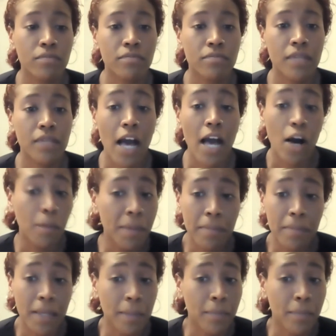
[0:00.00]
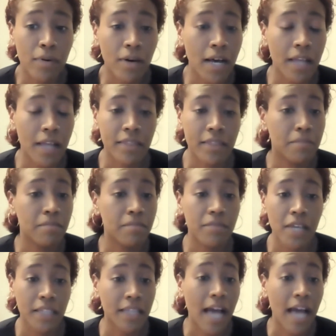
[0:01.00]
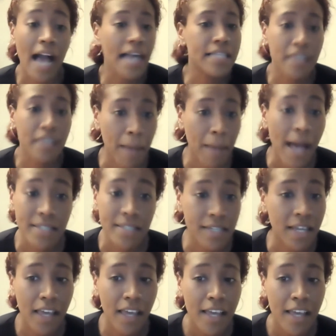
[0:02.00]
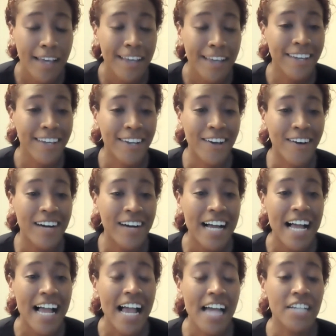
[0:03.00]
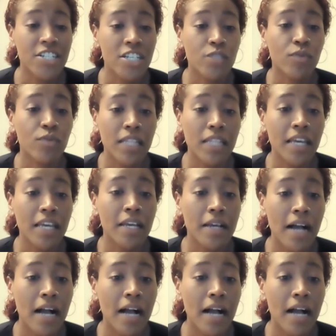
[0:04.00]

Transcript: helping people at the highest capacity, you know, and just really